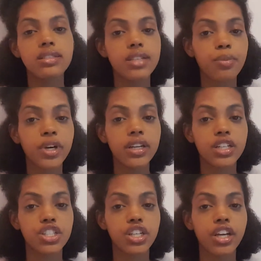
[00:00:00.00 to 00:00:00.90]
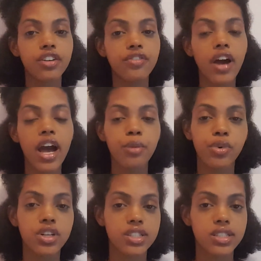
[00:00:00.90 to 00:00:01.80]
Deep conditioning for high
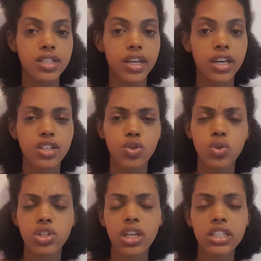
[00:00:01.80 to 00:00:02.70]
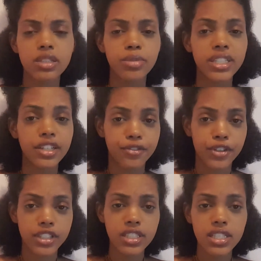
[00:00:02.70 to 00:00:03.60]
porosity hair is also a little bit
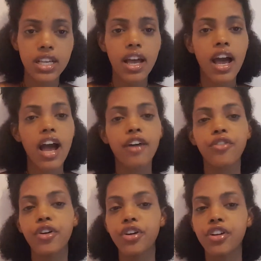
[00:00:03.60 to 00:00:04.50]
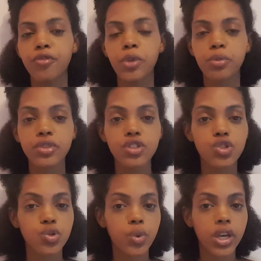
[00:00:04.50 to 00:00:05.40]
different. I've heard of people
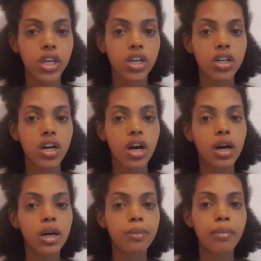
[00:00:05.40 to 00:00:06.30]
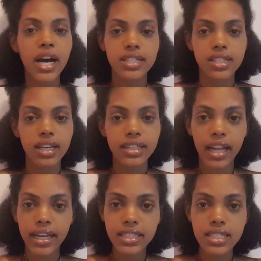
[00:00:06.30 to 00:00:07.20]
doing a mask at
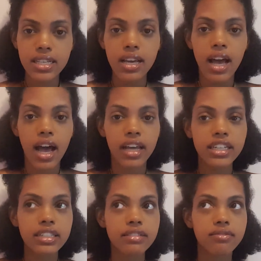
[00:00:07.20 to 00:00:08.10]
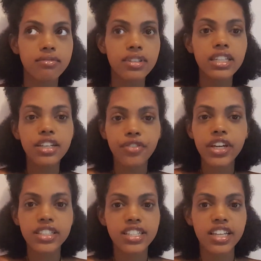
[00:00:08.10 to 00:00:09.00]
night and
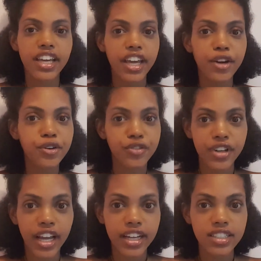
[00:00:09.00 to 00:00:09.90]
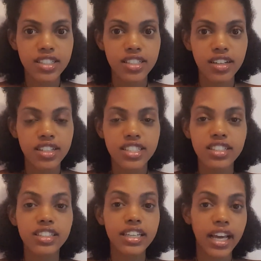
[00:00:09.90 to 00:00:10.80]
leaving it in their hair overnight
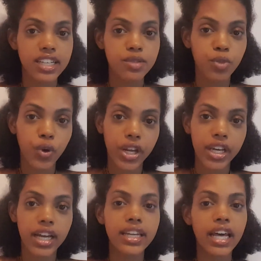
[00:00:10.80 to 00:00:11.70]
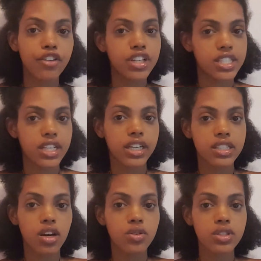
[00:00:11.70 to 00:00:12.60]
until the next morning and then rinsing
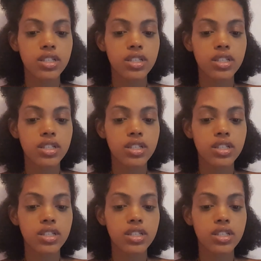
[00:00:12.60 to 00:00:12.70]
it out.